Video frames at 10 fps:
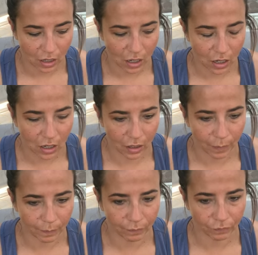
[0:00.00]

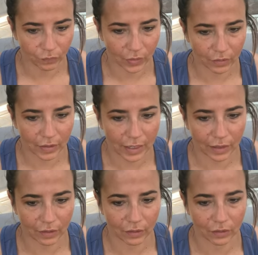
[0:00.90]

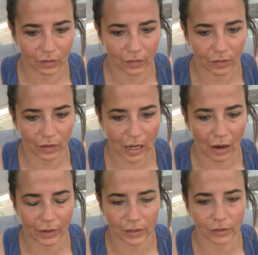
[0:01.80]
then
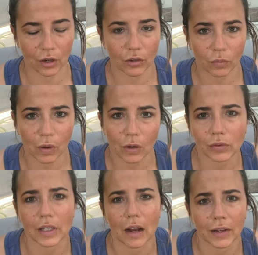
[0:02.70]
our external world
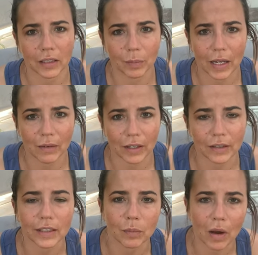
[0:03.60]
and our
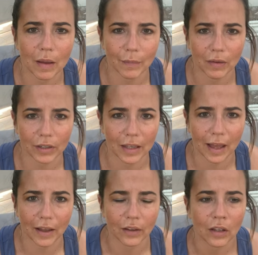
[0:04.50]
experiences might mirror
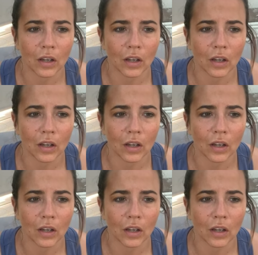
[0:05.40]
that.